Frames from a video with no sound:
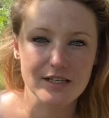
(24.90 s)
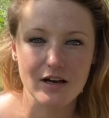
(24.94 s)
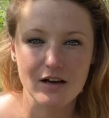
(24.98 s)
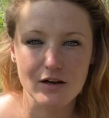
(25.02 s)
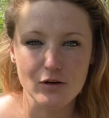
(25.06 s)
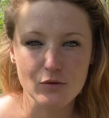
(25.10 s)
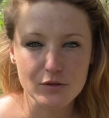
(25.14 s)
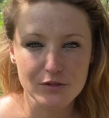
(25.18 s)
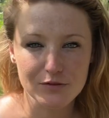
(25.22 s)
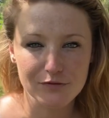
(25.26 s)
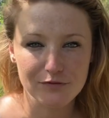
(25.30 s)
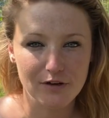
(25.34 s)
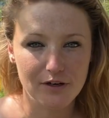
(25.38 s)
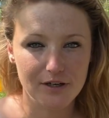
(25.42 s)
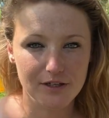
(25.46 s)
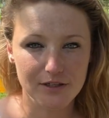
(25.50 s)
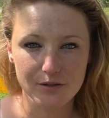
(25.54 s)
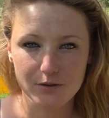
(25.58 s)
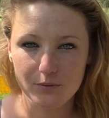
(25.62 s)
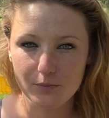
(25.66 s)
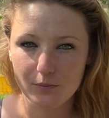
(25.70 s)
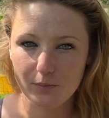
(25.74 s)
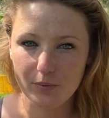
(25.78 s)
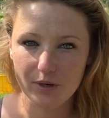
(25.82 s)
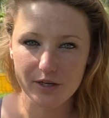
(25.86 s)
I always
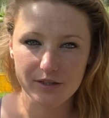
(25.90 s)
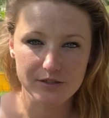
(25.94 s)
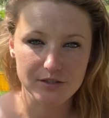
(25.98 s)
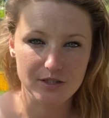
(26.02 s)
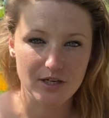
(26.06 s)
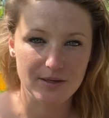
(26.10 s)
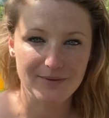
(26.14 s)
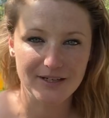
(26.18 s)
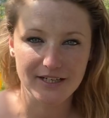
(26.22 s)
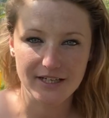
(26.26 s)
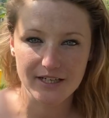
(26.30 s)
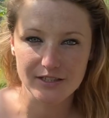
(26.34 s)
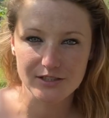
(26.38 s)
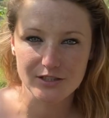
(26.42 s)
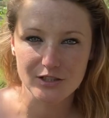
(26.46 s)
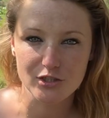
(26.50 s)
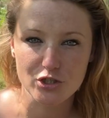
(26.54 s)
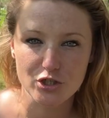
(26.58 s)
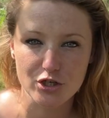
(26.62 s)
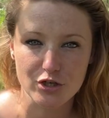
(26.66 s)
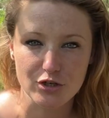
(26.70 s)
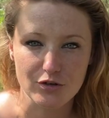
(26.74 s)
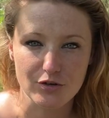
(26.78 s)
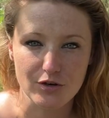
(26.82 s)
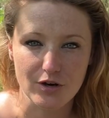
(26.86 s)
find by the time I get to
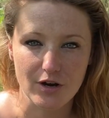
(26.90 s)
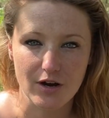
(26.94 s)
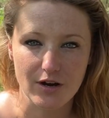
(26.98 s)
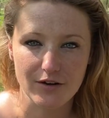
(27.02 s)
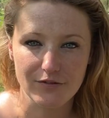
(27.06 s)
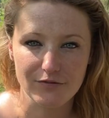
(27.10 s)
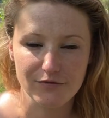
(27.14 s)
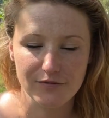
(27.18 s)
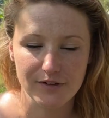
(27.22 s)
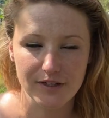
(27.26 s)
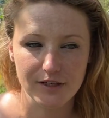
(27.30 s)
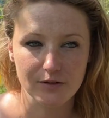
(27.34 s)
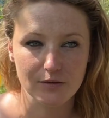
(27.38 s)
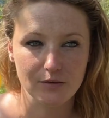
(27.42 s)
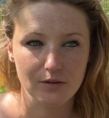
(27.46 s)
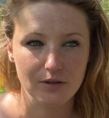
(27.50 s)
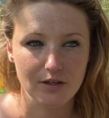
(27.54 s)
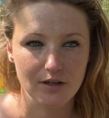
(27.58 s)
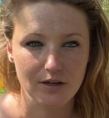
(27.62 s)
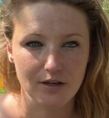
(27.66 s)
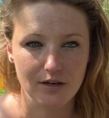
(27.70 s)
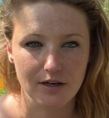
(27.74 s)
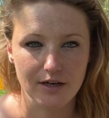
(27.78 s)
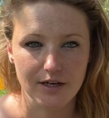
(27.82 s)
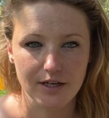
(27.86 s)
June, I feel
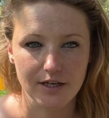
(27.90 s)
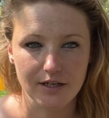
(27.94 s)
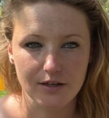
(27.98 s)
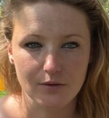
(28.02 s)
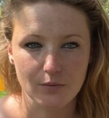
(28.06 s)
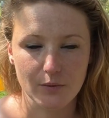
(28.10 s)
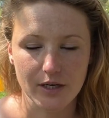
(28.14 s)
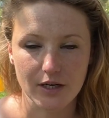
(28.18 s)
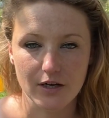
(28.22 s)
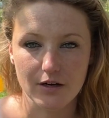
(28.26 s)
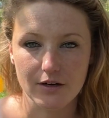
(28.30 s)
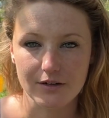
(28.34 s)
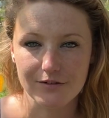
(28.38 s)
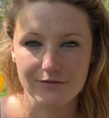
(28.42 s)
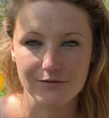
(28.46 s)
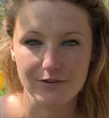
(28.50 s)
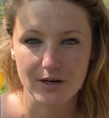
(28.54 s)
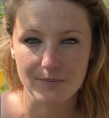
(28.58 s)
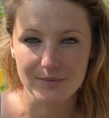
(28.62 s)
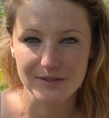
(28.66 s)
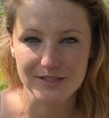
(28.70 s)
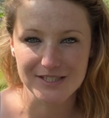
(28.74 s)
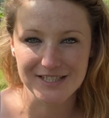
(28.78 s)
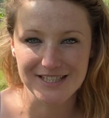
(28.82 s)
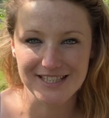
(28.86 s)
like we're kind of
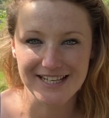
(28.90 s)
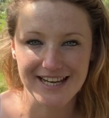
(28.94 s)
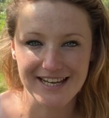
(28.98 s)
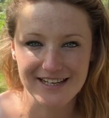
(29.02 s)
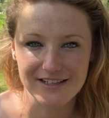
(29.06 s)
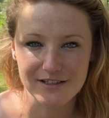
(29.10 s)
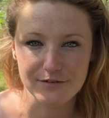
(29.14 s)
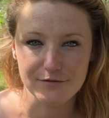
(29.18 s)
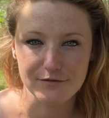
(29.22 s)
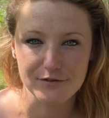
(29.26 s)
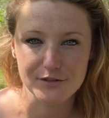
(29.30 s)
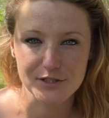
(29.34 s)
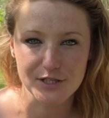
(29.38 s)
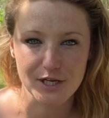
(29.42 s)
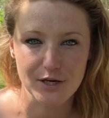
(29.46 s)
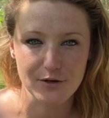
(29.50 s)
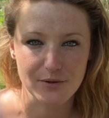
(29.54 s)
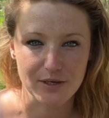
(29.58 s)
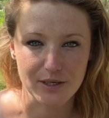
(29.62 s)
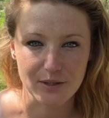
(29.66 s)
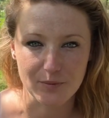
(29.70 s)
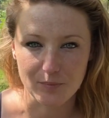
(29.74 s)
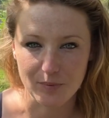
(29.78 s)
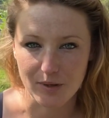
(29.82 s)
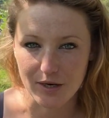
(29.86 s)
coming to the end of the
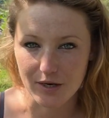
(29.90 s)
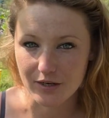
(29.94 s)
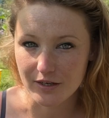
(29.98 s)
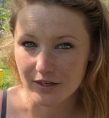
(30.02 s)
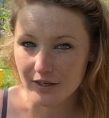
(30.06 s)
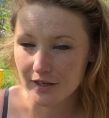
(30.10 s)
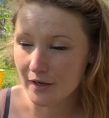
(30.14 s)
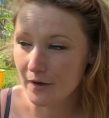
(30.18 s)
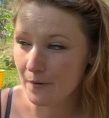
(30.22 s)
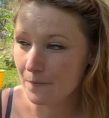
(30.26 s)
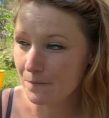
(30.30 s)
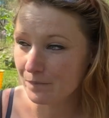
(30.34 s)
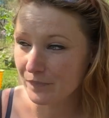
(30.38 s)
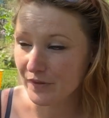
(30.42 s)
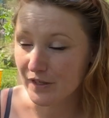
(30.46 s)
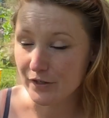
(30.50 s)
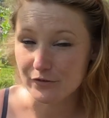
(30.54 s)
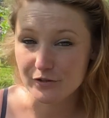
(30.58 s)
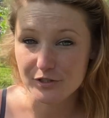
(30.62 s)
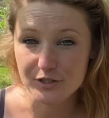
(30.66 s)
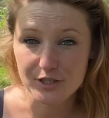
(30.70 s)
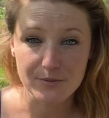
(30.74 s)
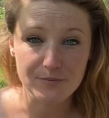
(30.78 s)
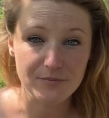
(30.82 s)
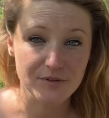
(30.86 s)
sowing, but there
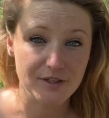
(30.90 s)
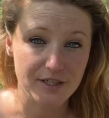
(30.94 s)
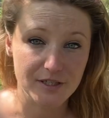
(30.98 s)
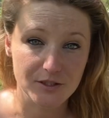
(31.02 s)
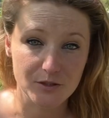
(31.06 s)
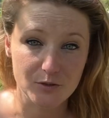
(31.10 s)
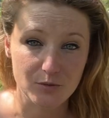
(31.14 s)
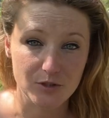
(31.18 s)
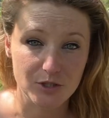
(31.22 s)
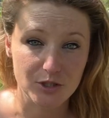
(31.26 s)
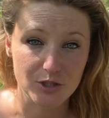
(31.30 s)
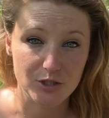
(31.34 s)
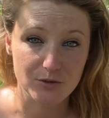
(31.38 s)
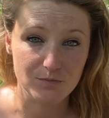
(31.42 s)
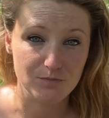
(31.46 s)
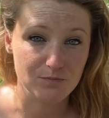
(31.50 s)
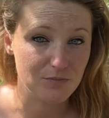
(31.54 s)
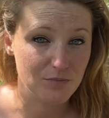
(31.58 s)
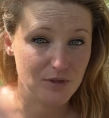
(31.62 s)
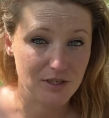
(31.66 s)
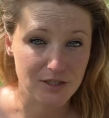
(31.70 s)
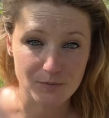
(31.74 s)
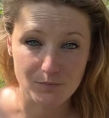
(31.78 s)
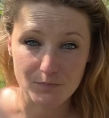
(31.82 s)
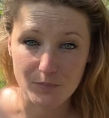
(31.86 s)
are some things which
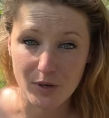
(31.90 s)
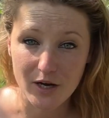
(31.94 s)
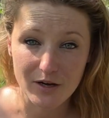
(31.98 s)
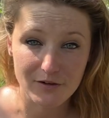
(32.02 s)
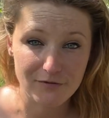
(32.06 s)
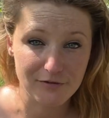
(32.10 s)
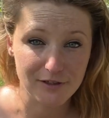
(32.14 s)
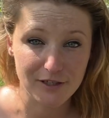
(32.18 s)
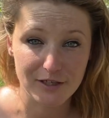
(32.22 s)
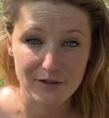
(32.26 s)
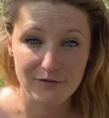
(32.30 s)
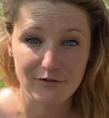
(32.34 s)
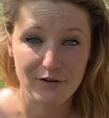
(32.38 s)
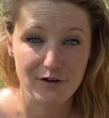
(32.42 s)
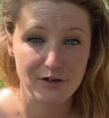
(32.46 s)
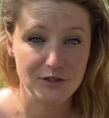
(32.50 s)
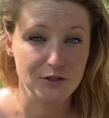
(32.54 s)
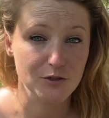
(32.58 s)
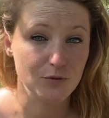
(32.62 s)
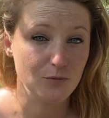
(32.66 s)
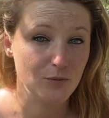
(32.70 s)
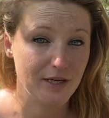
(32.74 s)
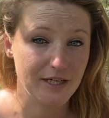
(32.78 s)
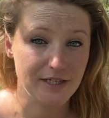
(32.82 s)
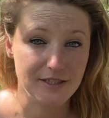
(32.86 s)
is perfectly fine
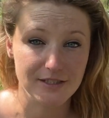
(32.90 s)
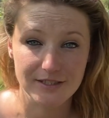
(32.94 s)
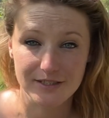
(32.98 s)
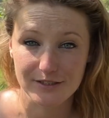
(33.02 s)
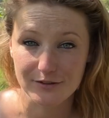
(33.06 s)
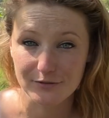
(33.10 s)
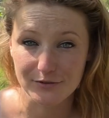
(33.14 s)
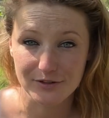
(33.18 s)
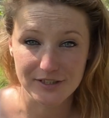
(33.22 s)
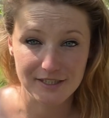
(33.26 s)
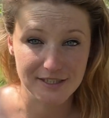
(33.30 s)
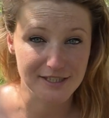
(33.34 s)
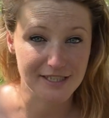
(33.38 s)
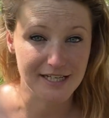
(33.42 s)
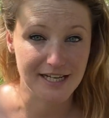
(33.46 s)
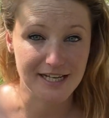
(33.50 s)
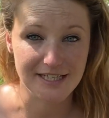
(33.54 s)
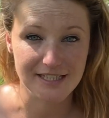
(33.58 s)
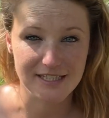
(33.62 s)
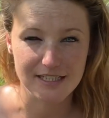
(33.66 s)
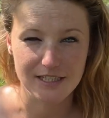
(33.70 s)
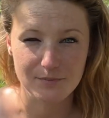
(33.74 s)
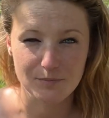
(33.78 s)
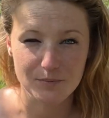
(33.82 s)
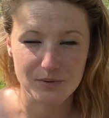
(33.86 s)
to wait till this
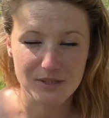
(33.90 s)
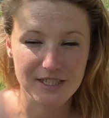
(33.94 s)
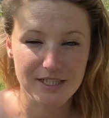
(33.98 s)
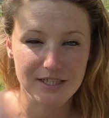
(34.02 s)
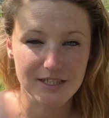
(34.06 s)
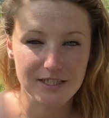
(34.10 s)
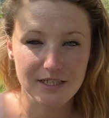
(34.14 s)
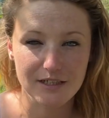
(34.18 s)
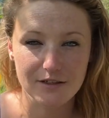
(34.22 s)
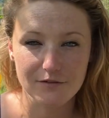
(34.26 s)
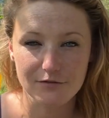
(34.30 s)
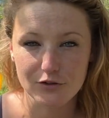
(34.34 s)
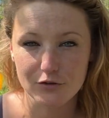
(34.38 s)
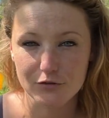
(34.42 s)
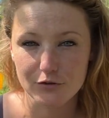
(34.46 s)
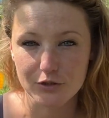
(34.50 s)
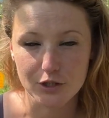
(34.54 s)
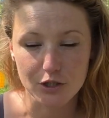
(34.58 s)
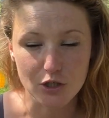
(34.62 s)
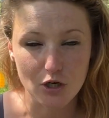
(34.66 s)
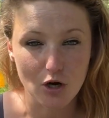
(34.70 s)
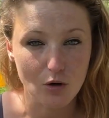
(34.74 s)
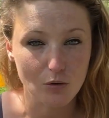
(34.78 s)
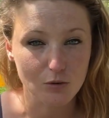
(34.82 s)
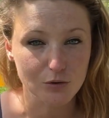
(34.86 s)
late, and particularly if you're in
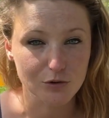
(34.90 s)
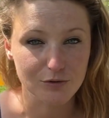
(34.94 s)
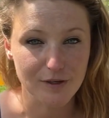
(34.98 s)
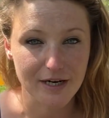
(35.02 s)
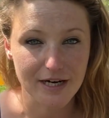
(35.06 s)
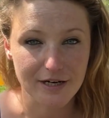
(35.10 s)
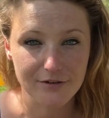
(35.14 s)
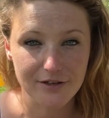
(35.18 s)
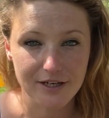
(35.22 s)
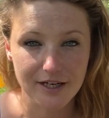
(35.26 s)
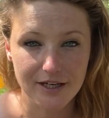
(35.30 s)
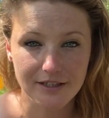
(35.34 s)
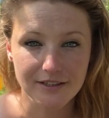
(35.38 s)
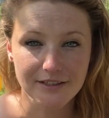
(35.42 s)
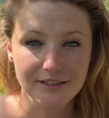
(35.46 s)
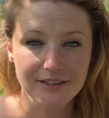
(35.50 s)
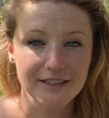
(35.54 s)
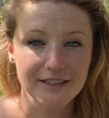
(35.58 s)
a colder area,